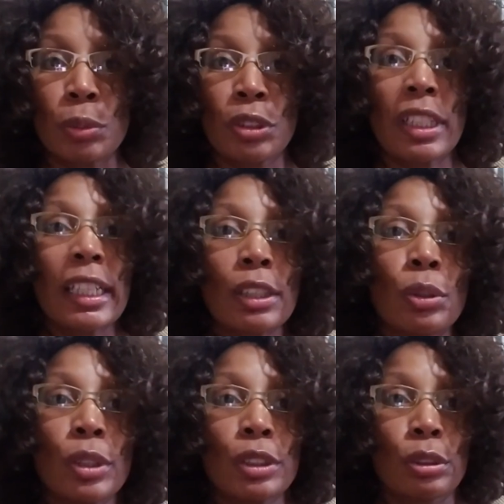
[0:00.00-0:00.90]
You're not
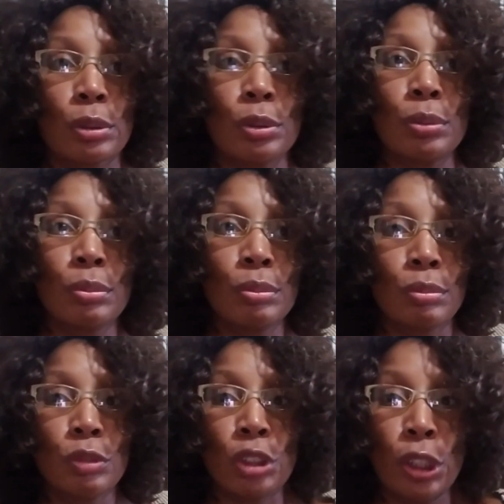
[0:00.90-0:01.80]
going through
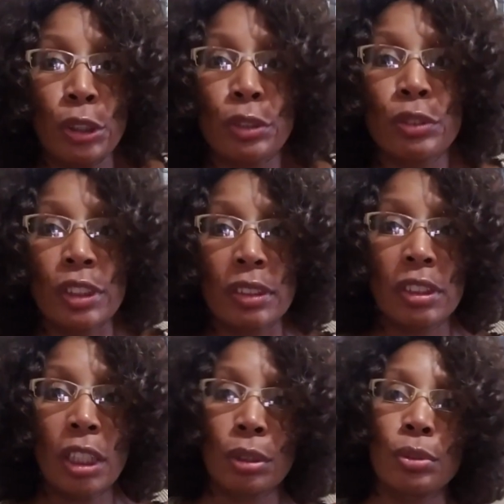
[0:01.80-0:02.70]
turns and
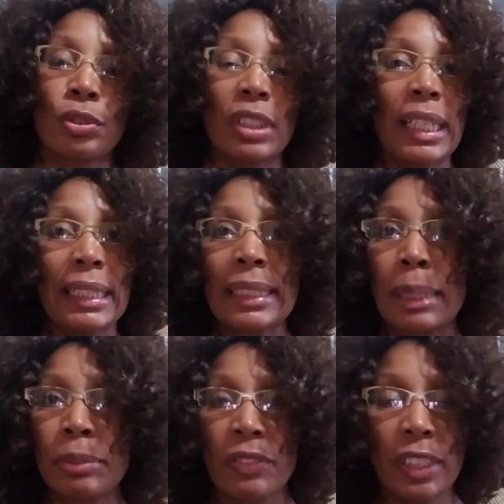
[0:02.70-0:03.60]
tunnels and that
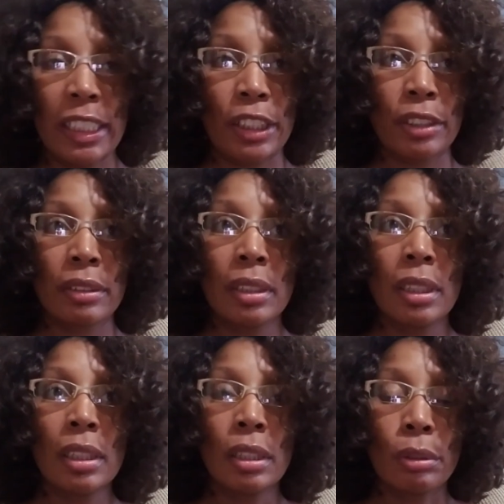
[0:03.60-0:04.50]
type of thing. Their
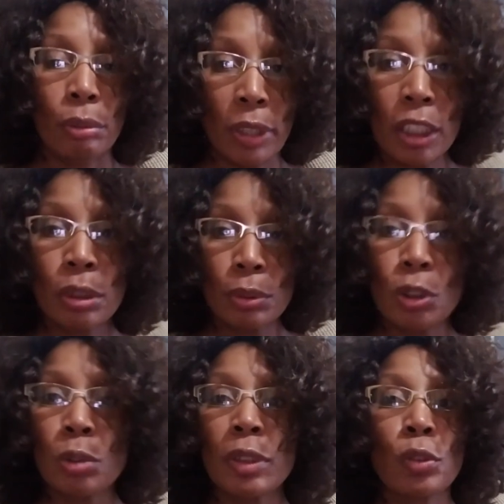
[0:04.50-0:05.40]
regular
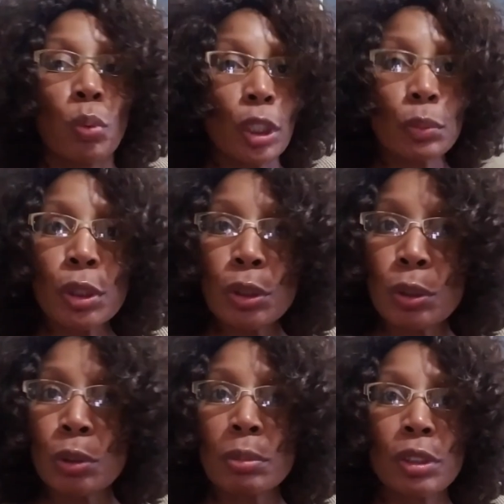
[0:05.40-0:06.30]
room is one
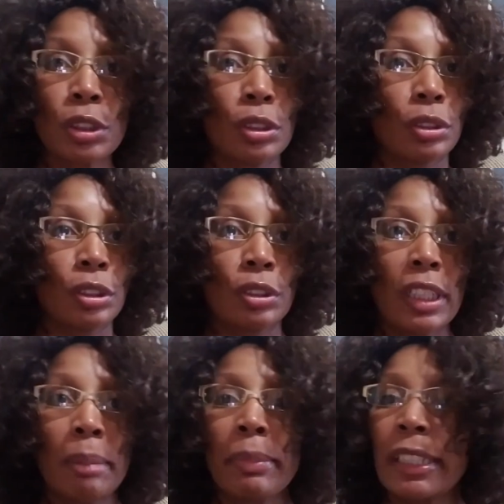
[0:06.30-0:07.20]
room. You're
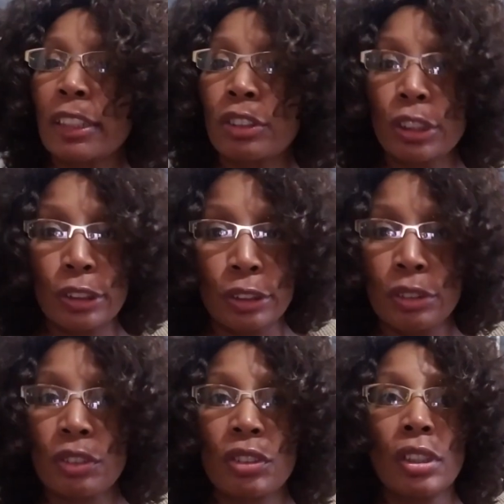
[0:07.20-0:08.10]
not making
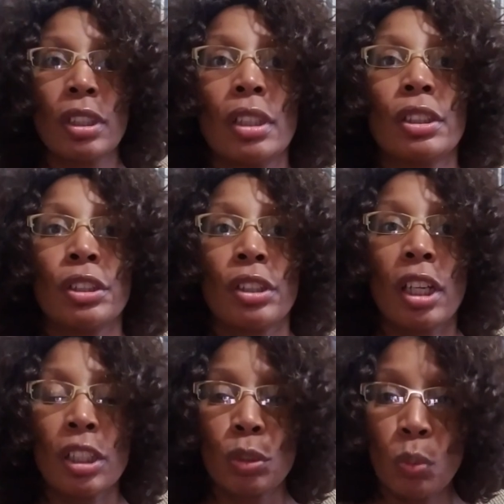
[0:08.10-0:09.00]
turns. You're
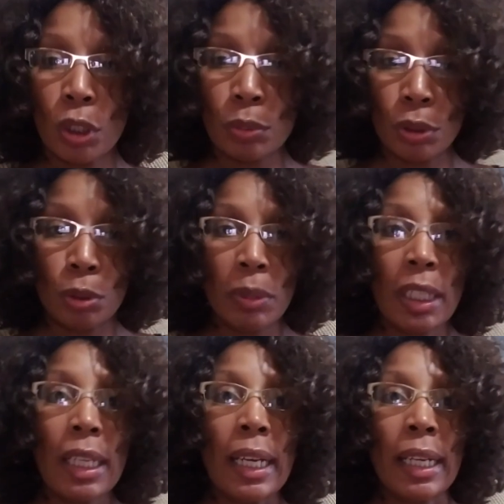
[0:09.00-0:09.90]
all in one room.
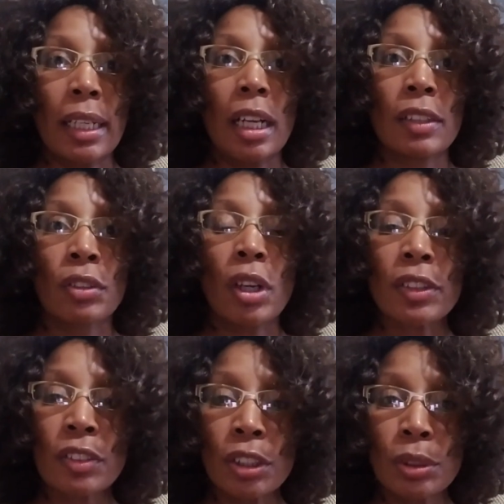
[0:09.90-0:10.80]
So
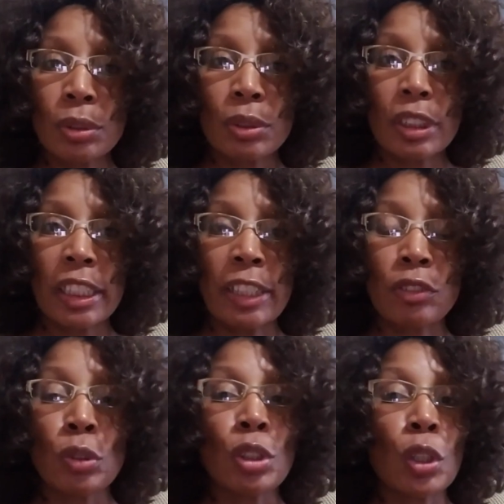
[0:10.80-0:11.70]
also,
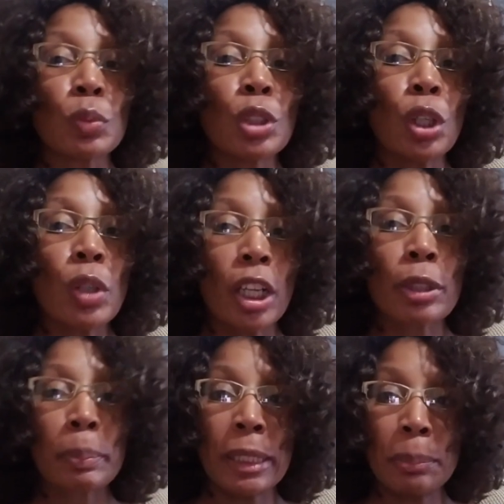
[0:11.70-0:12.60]
if you don't know
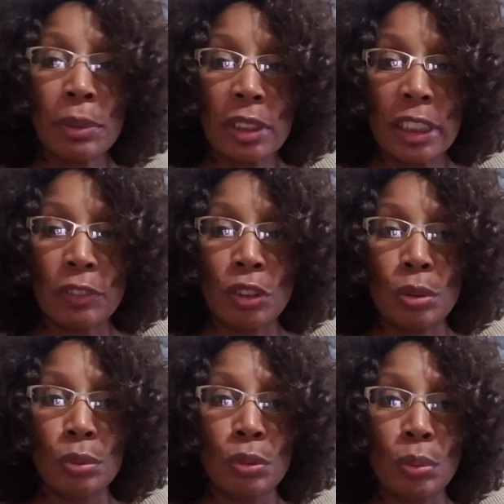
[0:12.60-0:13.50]
other people and if
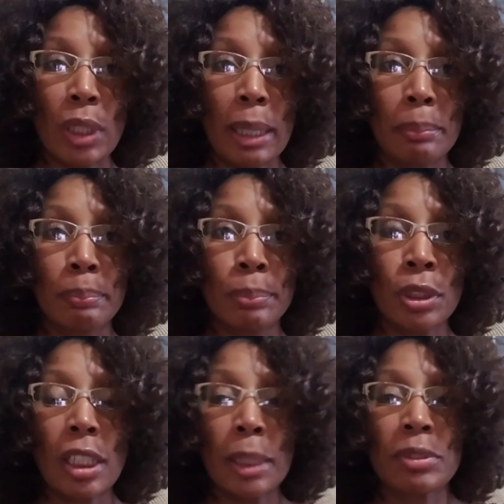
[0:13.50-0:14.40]
you do not
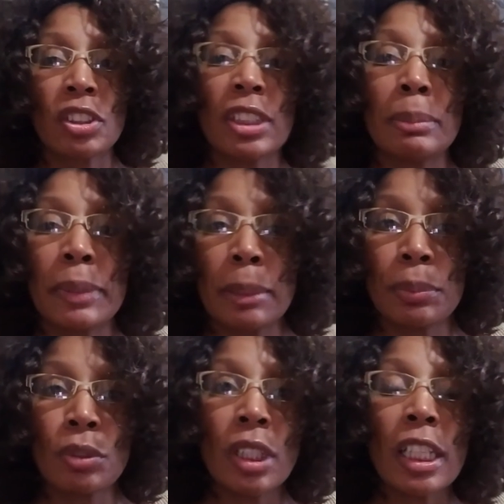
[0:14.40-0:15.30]
book up to 10
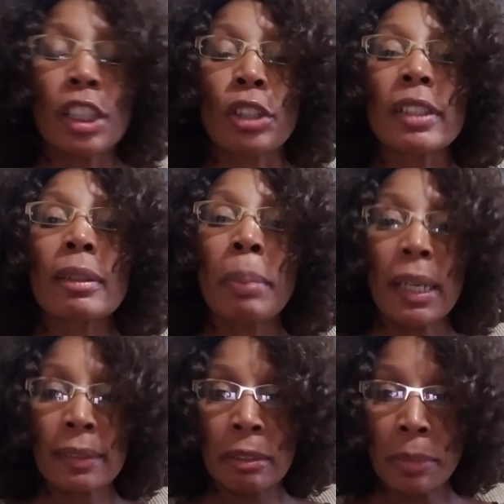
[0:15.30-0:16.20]
people, there is a
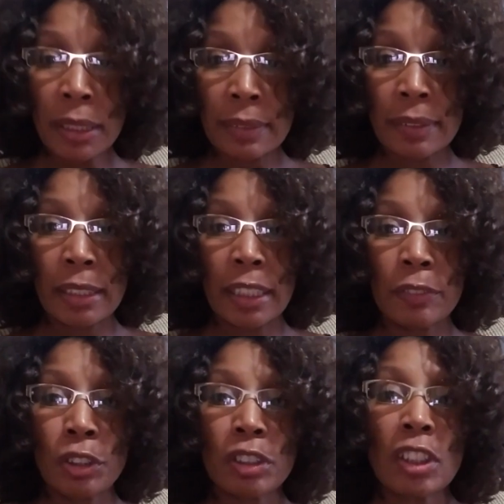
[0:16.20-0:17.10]
possibility that if
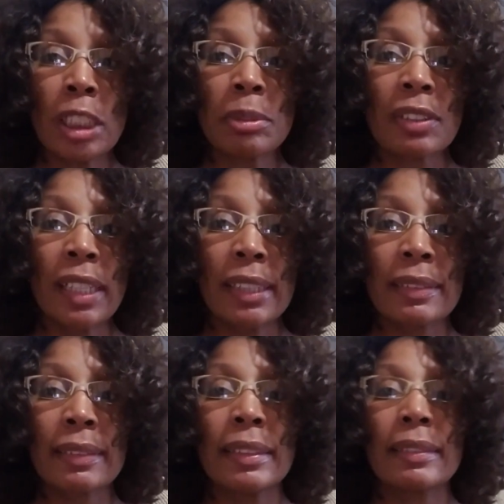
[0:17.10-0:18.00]
your team does not
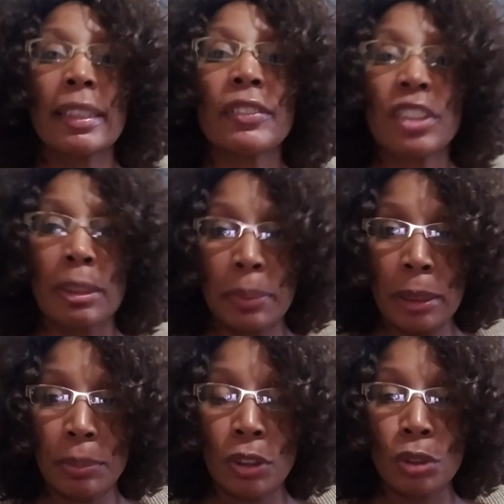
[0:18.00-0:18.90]
consist of 10
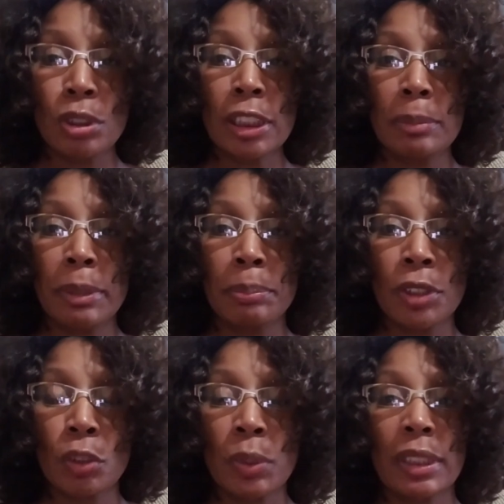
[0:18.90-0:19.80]
people, you could be
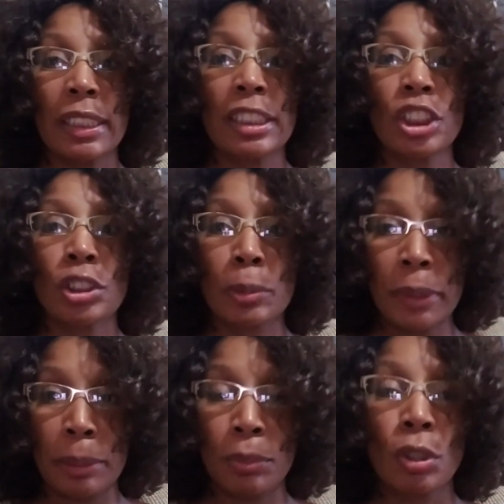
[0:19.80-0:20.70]
booked with additional
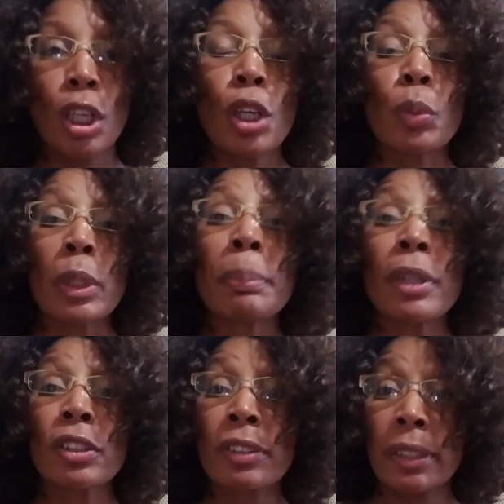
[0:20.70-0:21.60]
people. We
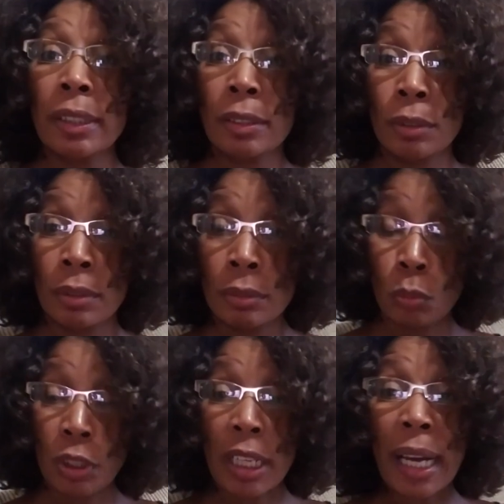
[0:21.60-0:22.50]
personally
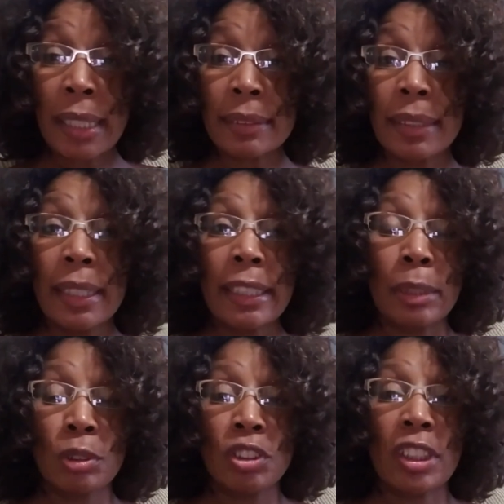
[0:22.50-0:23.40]
were not.
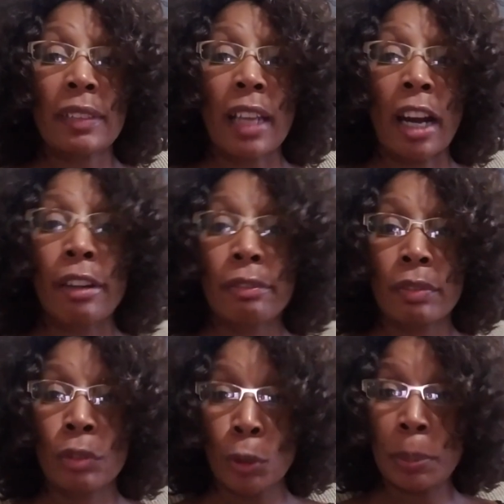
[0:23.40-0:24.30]
It was just our
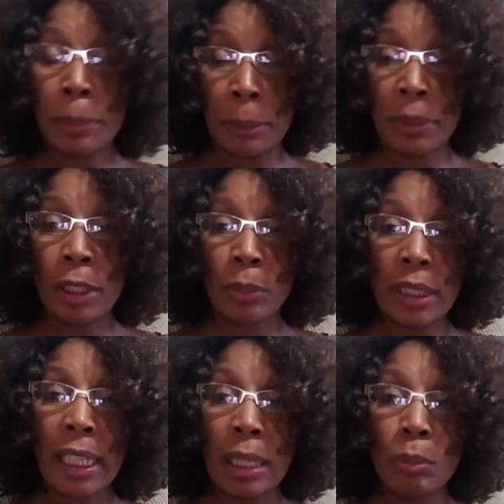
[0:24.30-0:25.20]
group of people that we
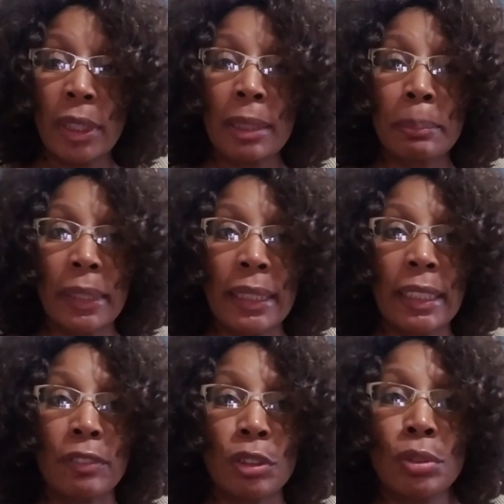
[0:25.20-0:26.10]
came with. But
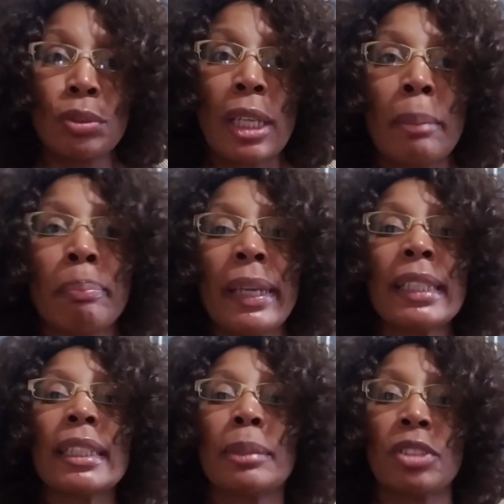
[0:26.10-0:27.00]
if you do not
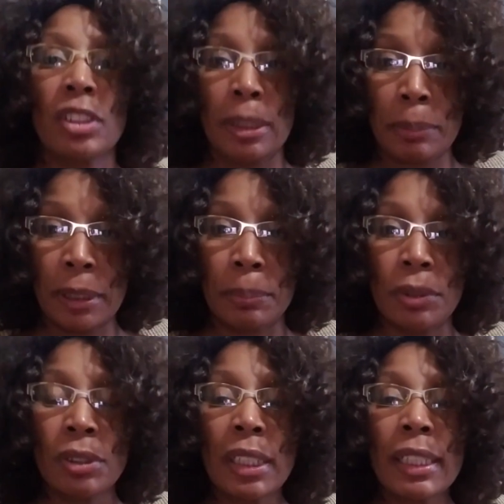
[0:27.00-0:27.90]
make it up to 10
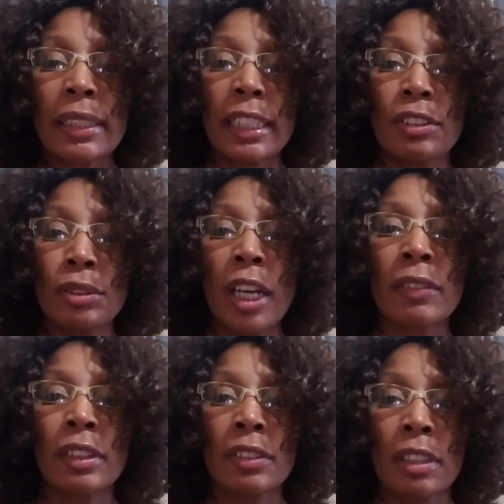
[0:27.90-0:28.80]
people, they do have
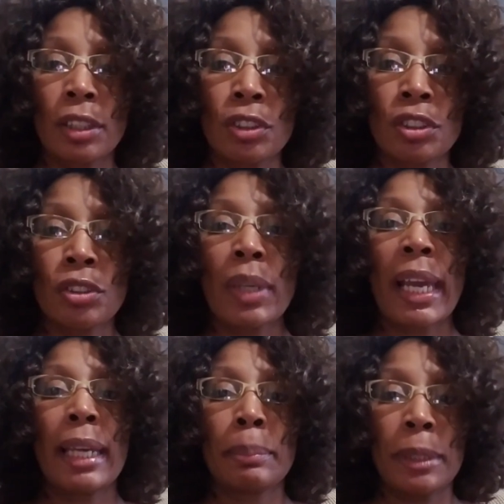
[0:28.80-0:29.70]
the disclosure to
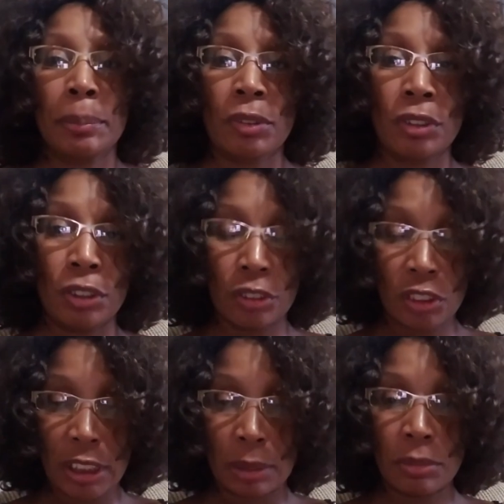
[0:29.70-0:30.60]
add people to your
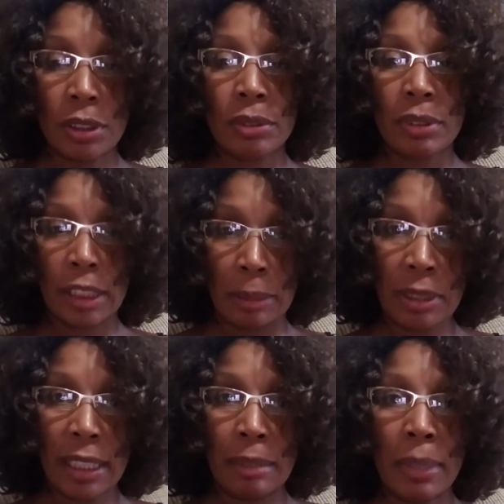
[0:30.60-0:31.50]
team. So keep
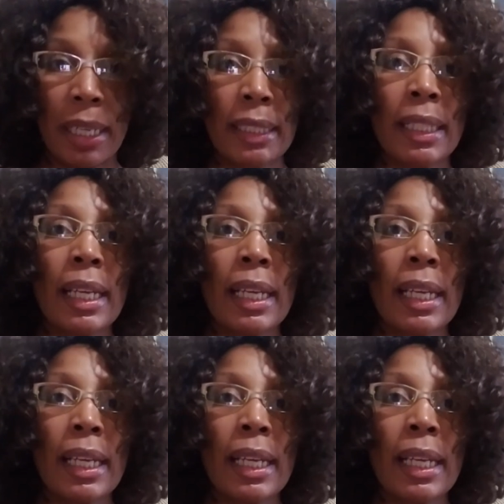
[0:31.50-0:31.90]
that in mind.